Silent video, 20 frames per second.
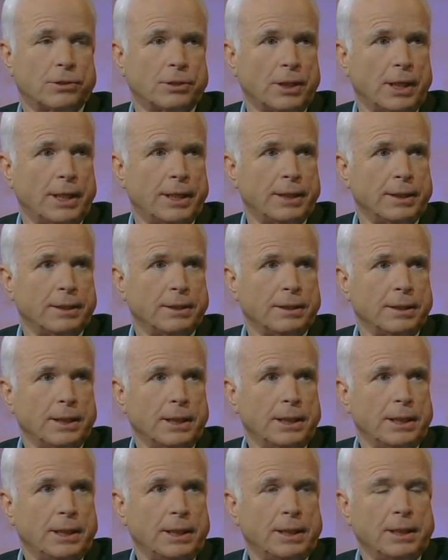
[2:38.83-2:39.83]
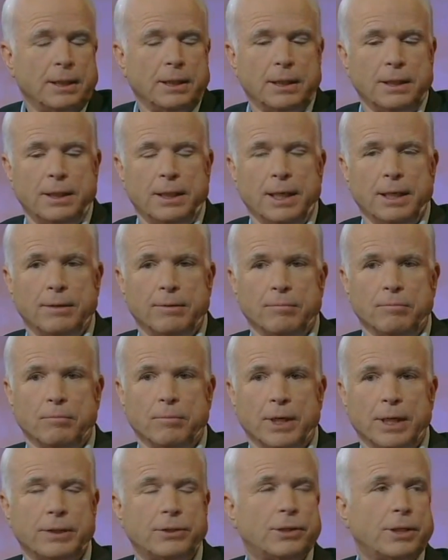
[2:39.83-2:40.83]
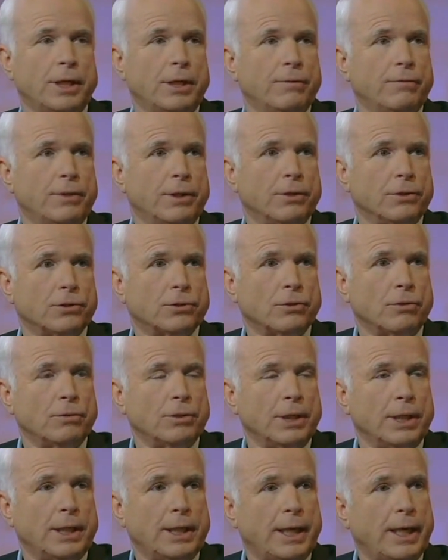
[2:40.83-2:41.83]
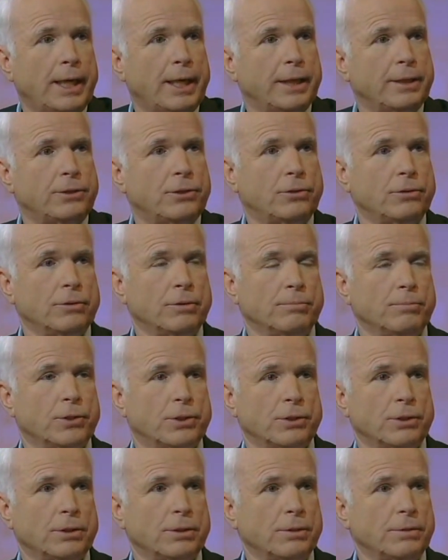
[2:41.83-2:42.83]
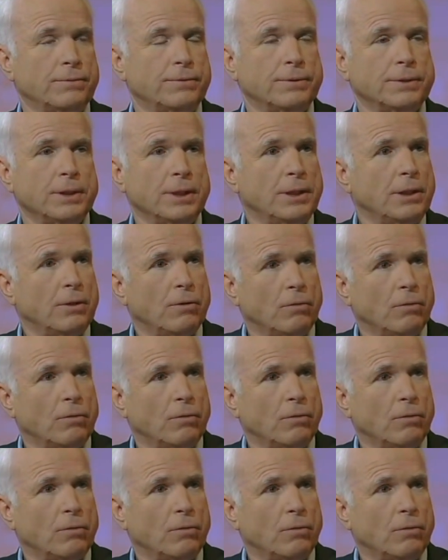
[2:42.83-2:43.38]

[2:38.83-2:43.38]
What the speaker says: decided that my state of Arizona had to observe